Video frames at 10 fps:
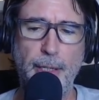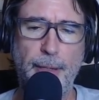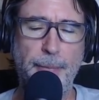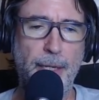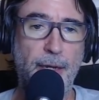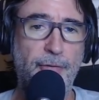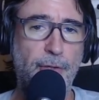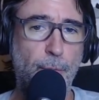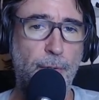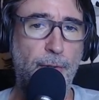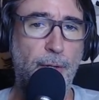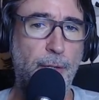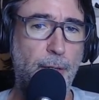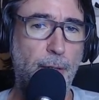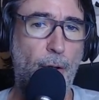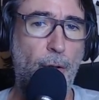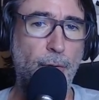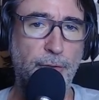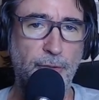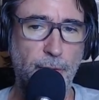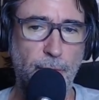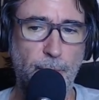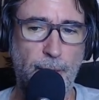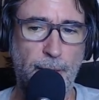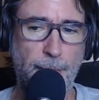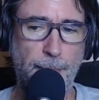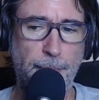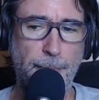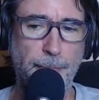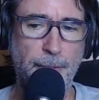Um, if you would also um,